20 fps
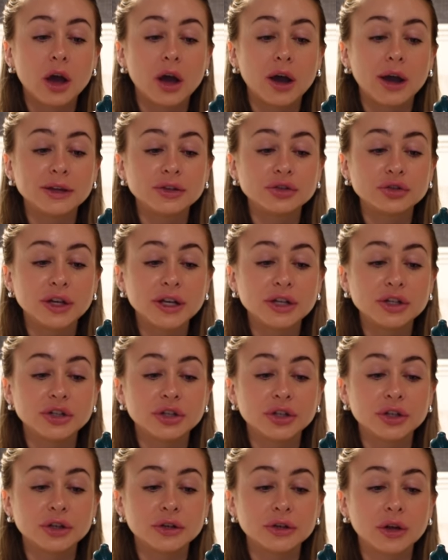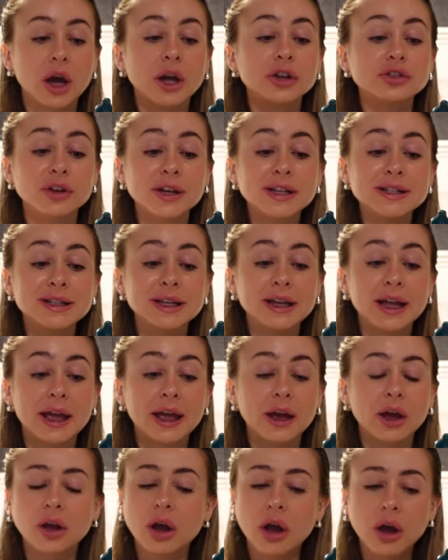hydration, hydrating hair,
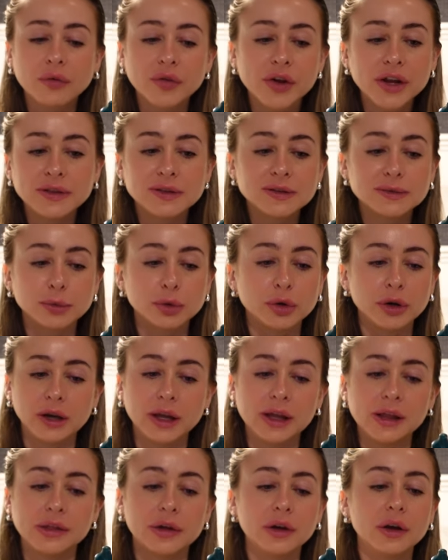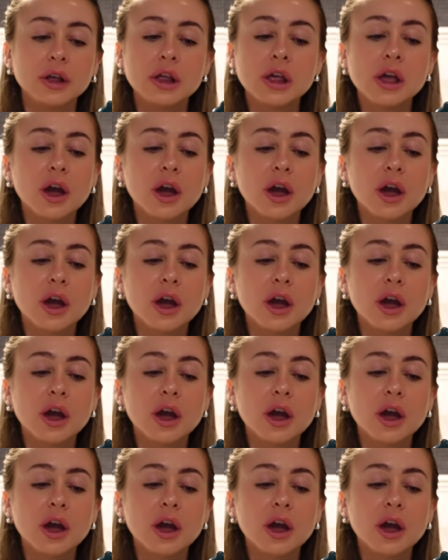I can't read this morning either,